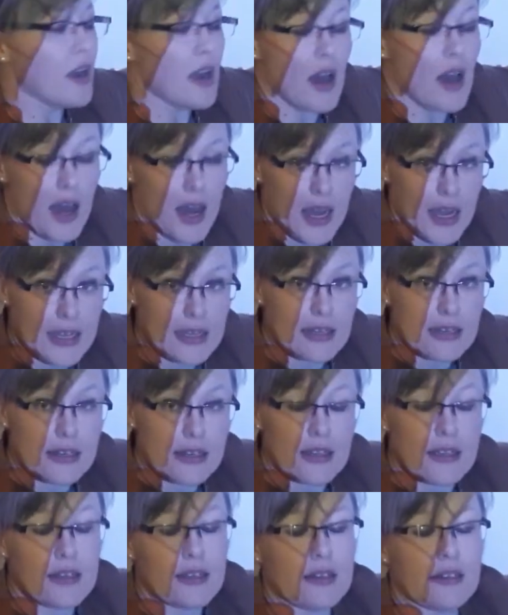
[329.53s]
9
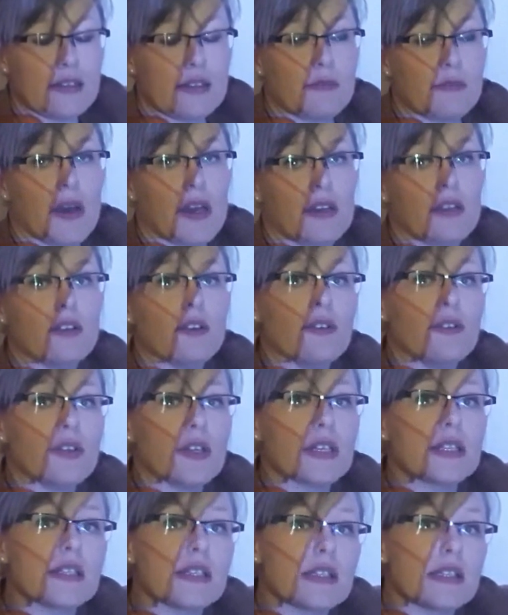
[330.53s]
is my
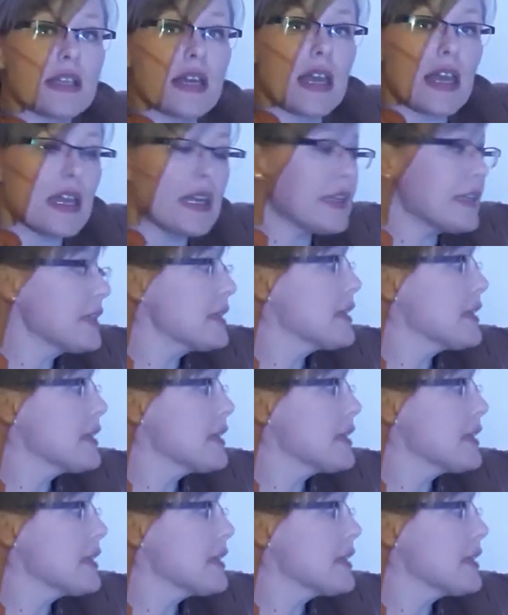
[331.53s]
unit at the end,